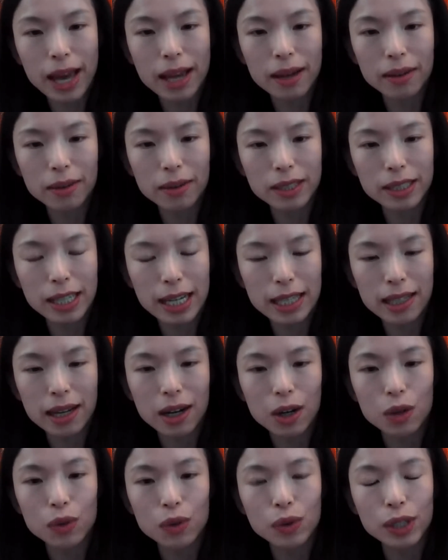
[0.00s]
the
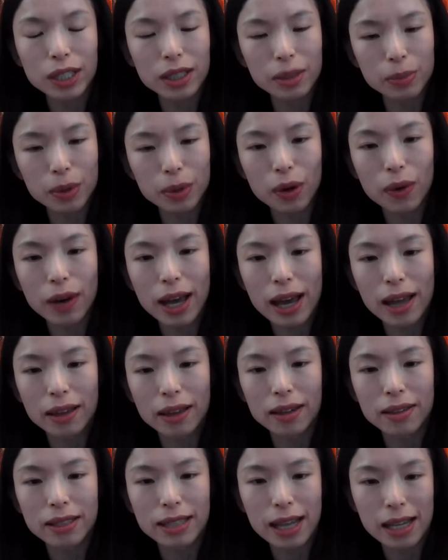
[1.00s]
data readable
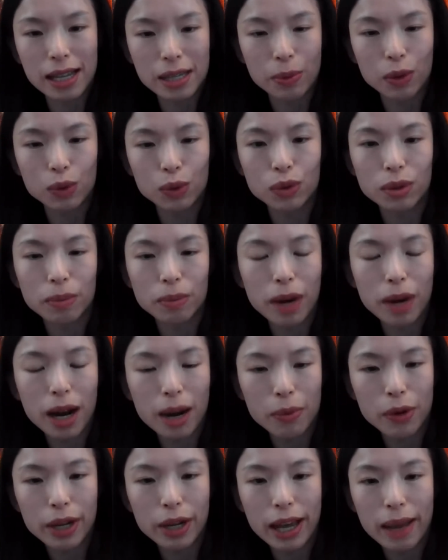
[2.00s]
and accessible to the
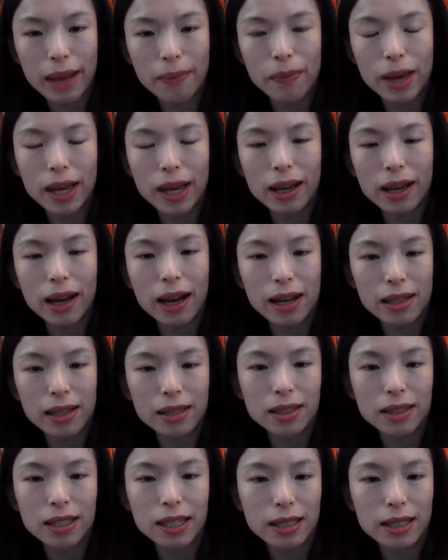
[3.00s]
public and make
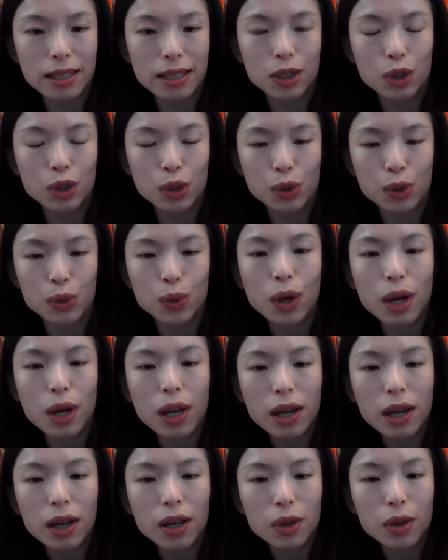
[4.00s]
us easier to,
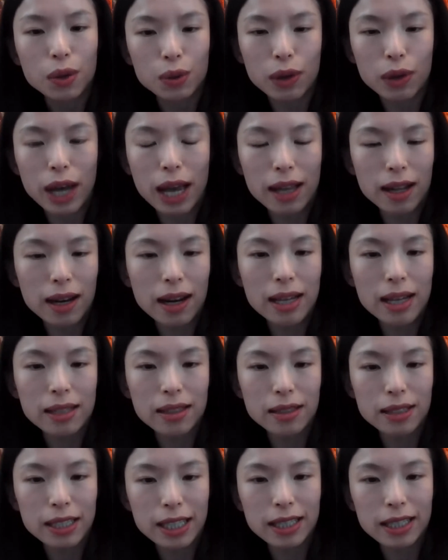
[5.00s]
analyze
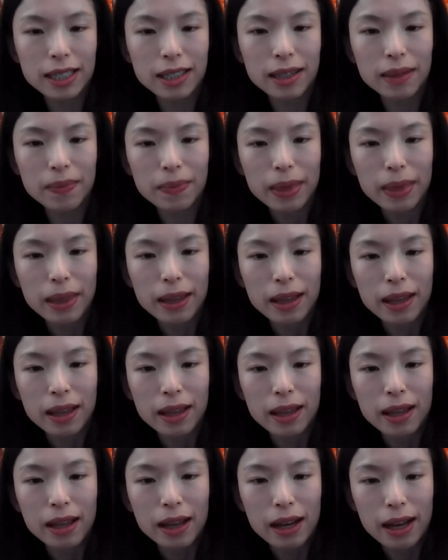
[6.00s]
the data.
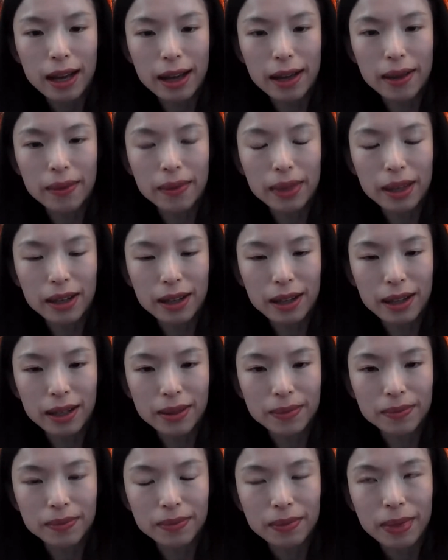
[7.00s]
And
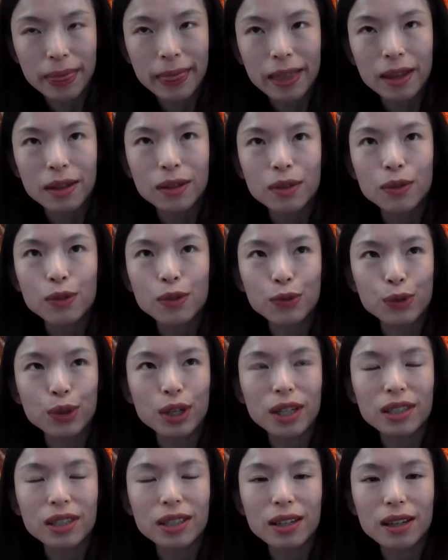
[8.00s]

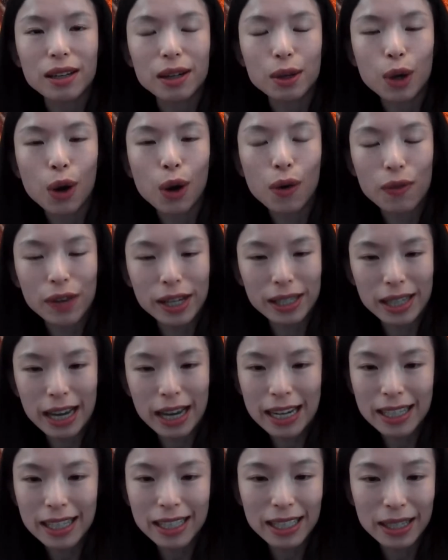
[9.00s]
for the
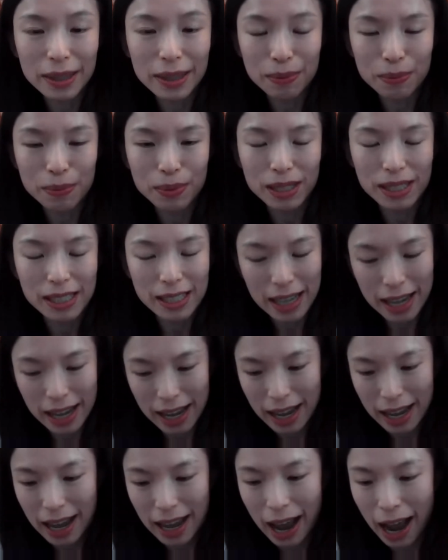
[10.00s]
COVID-19 per
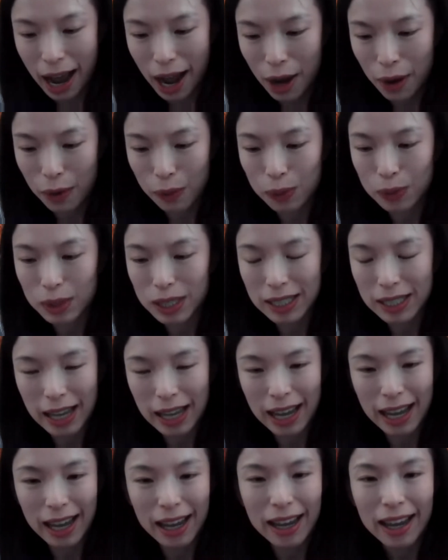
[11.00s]
se, I would
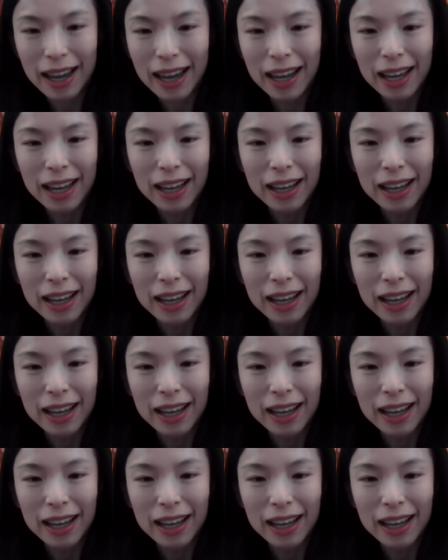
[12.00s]
say,